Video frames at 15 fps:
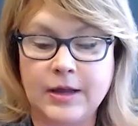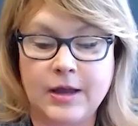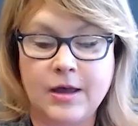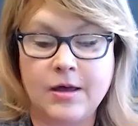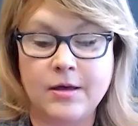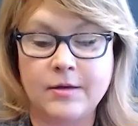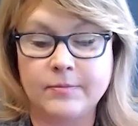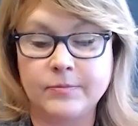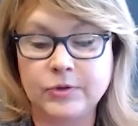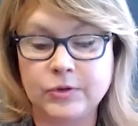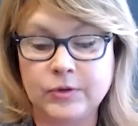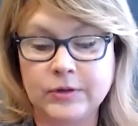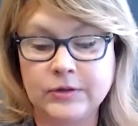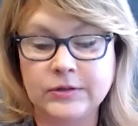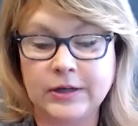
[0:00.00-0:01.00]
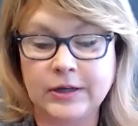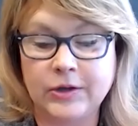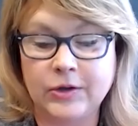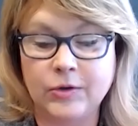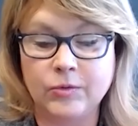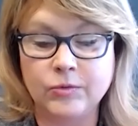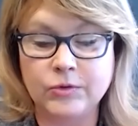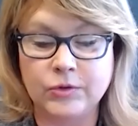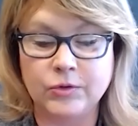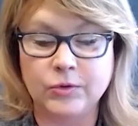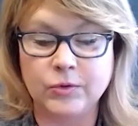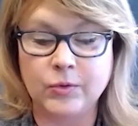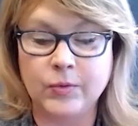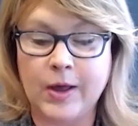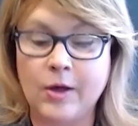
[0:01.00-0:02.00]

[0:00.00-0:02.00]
to continue to